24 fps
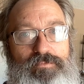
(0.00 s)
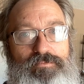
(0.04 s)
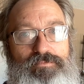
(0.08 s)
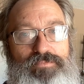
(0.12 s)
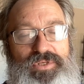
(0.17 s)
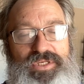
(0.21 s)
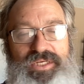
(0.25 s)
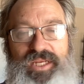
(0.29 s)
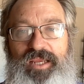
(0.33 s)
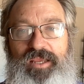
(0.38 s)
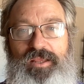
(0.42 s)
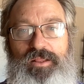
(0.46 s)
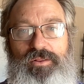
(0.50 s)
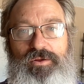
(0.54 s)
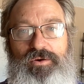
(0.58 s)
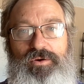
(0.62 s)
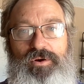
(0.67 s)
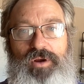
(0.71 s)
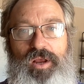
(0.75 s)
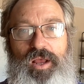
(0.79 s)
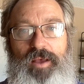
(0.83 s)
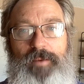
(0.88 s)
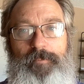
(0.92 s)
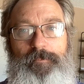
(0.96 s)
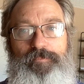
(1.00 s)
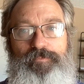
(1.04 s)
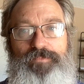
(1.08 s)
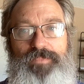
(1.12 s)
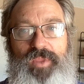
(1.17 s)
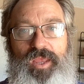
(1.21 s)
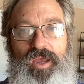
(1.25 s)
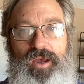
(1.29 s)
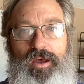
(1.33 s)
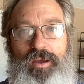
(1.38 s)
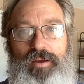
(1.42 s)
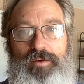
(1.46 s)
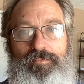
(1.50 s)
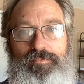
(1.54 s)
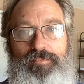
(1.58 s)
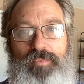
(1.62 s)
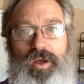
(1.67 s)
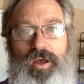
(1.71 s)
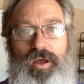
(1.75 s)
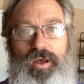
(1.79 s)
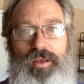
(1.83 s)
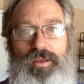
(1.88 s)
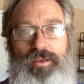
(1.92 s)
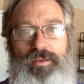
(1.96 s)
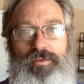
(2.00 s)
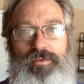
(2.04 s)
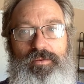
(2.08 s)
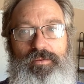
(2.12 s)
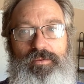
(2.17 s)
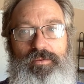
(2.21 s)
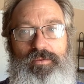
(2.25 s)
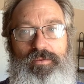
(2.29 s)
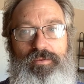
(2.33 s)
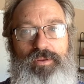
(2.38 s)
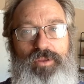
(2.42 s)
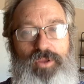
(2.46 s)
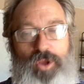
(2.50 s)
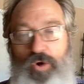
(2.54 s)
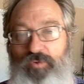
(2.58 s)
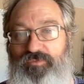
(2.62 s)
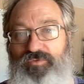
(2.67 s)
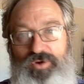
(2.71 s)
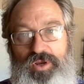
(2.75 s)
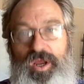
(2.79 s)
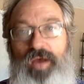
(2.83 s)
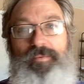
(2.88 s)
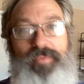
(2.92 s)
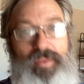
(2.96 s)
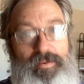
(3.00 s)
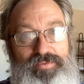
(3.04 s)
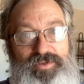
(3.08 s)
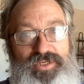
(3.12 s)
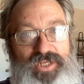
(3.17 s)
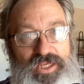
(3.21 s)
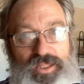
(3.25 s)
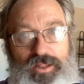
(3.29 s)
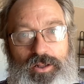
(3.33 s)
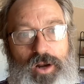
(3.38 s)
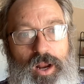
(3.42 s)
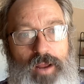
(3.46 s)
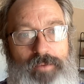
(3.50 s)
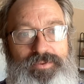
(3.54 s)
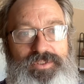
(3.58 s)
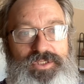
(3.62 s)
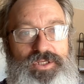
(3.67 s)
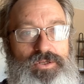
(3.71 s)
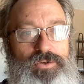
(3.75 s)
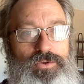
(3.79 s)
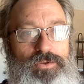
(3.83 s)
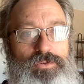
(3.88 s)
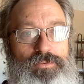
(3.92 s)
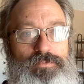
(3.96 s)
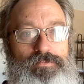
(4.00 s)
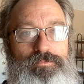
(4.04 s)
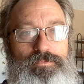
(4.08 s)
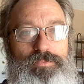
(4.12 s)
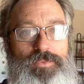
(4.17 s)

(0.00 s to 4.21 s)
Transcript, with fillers: particular, uh, uh, overcome that particular obstacle?